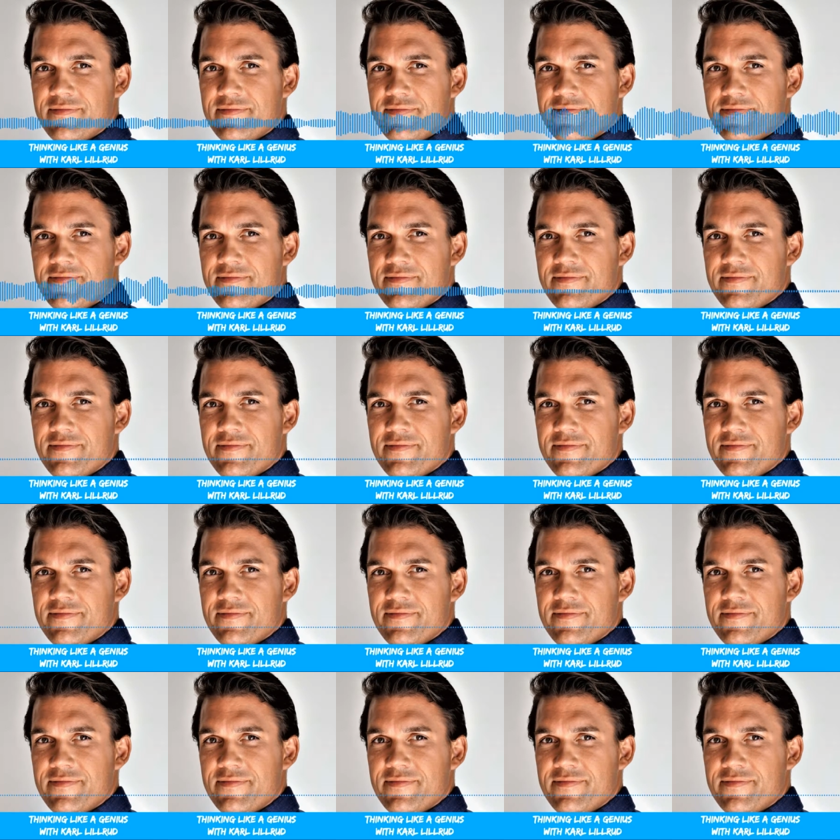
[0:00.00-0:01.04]
in life,
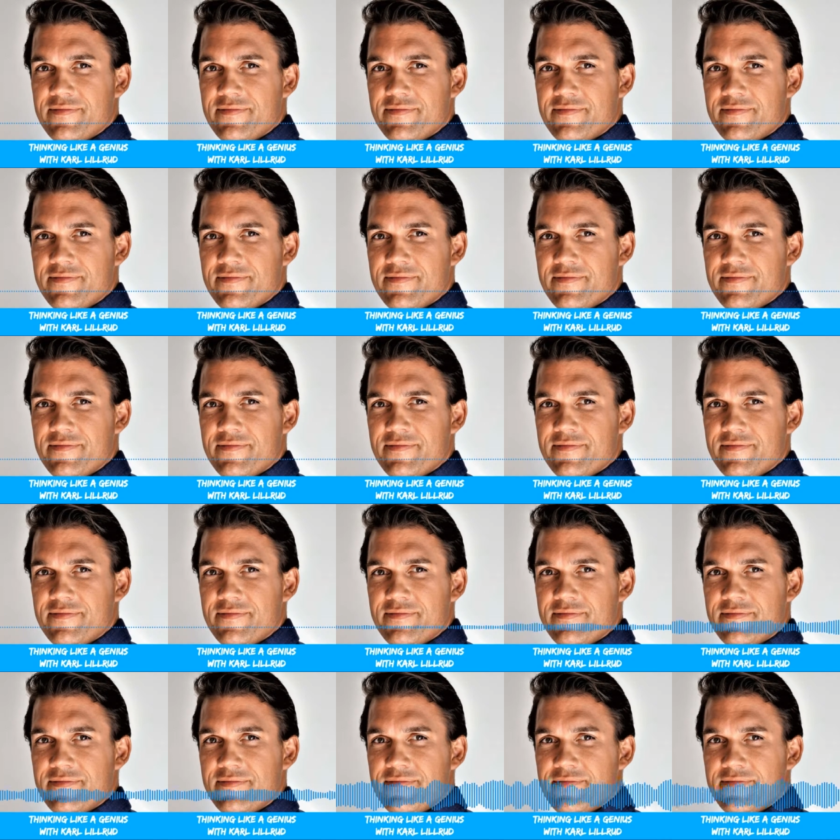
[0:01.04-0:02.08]

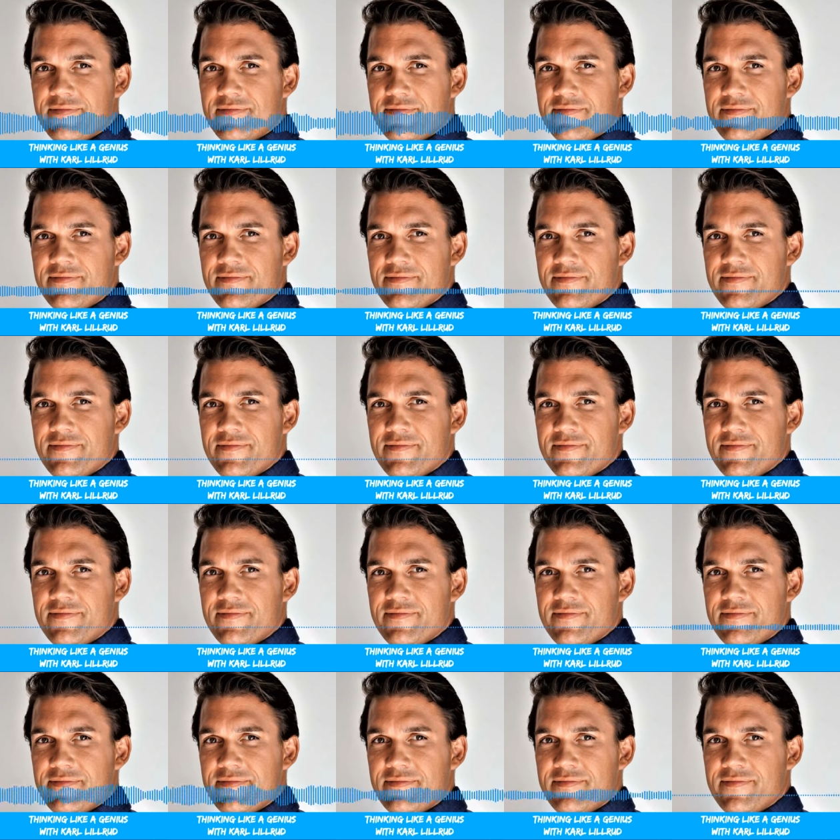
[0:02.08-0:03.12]
learned
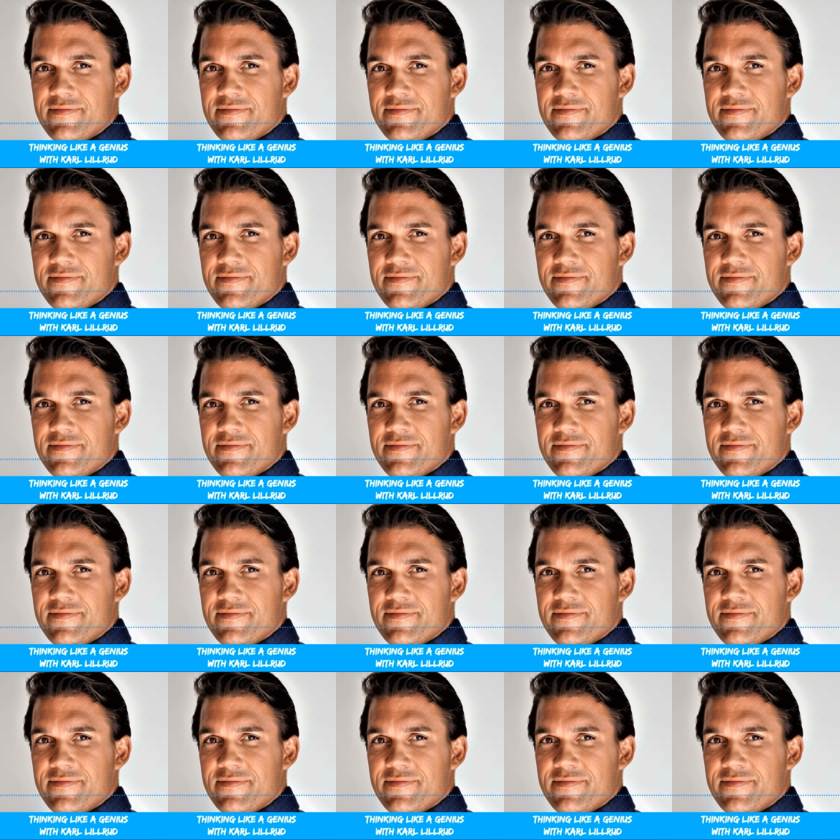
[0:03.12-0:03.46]
that